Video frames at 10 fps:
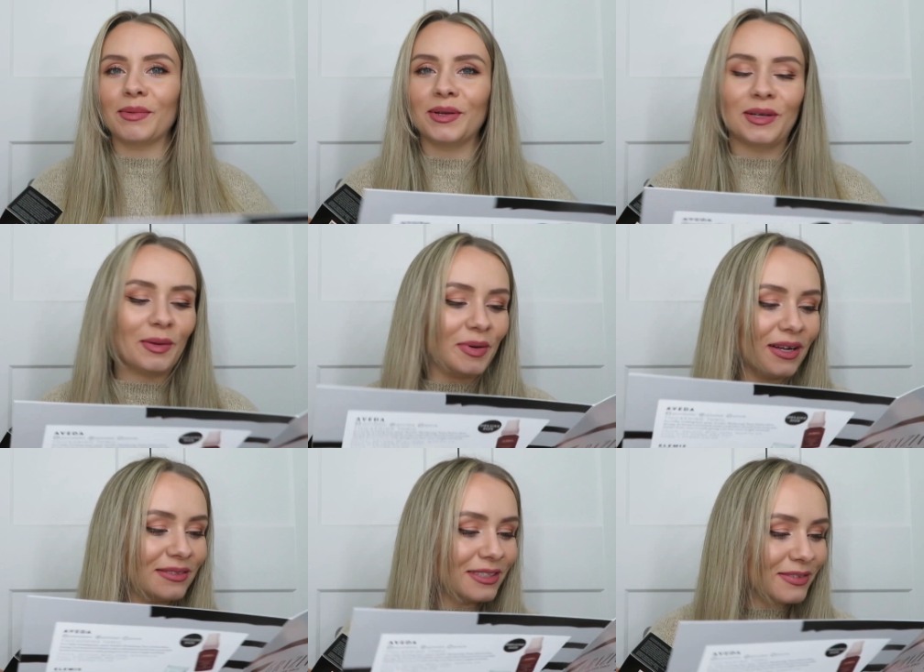I'm going to not
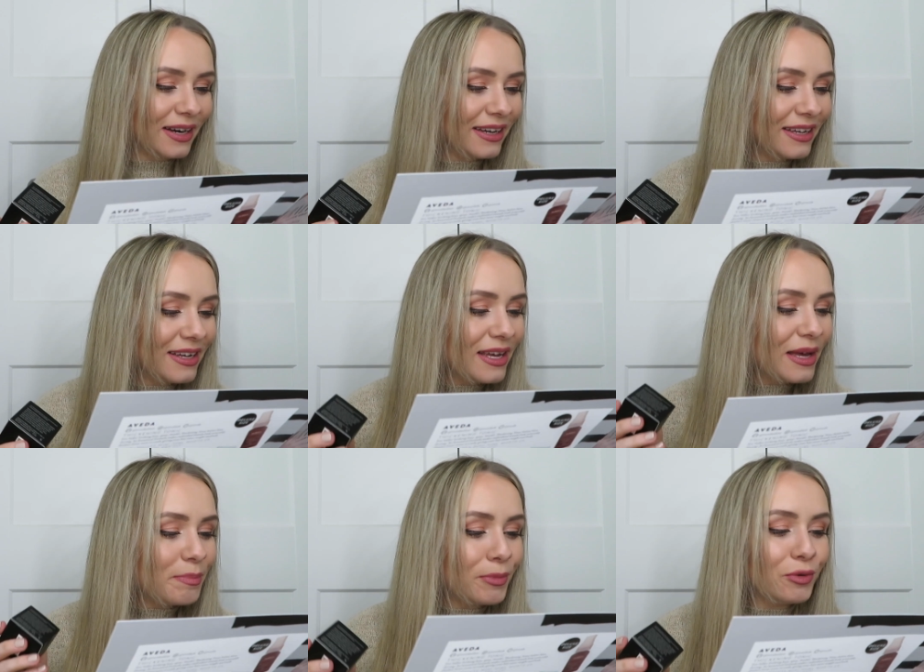pronounce this right,
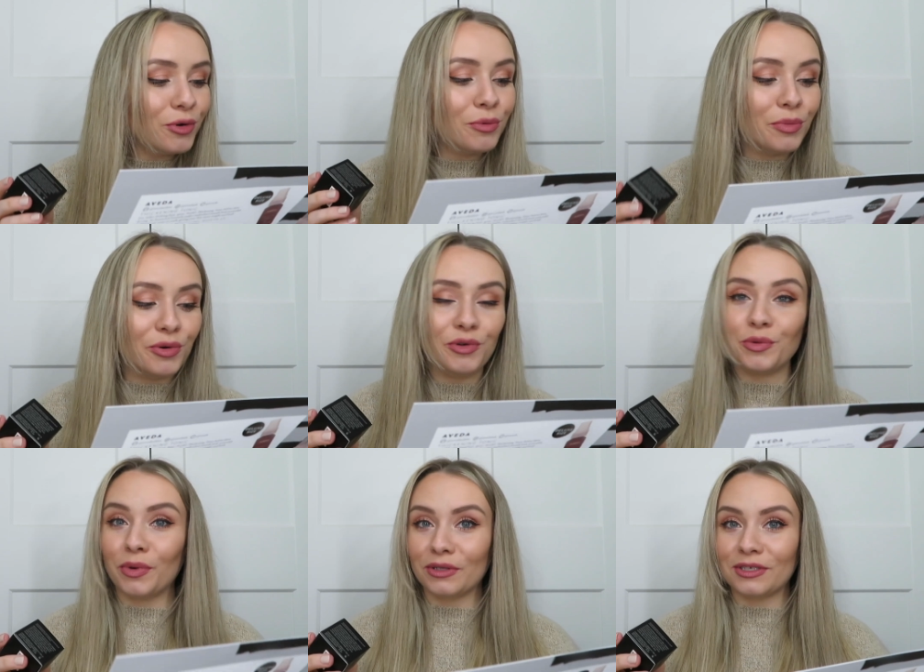
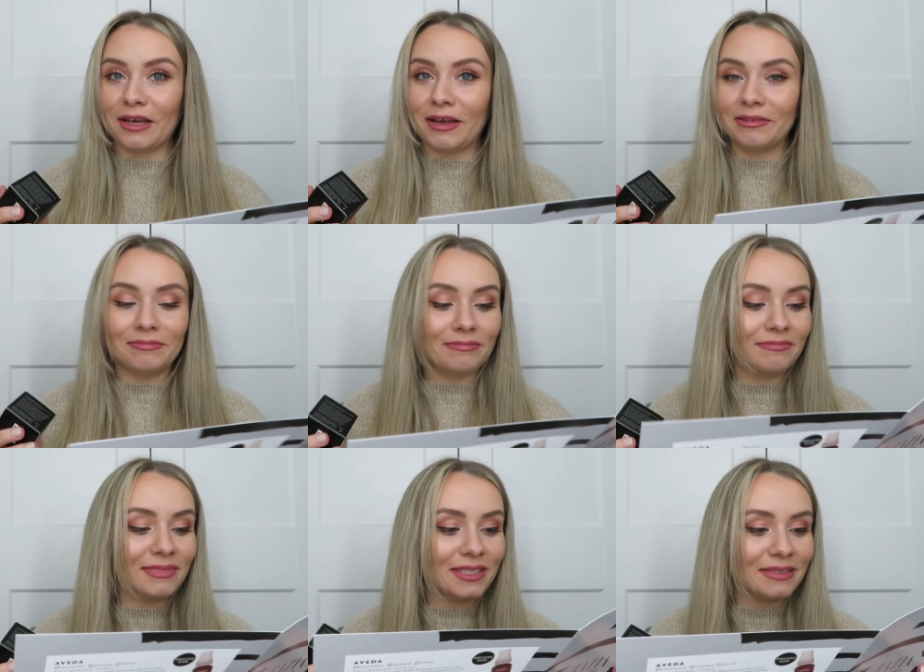murumuru butter,
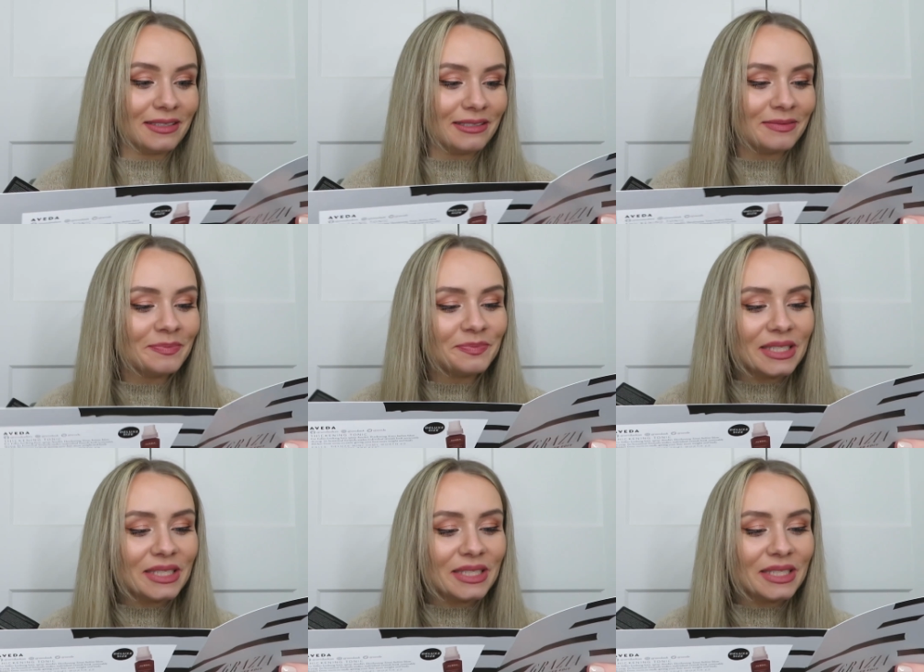I don't know,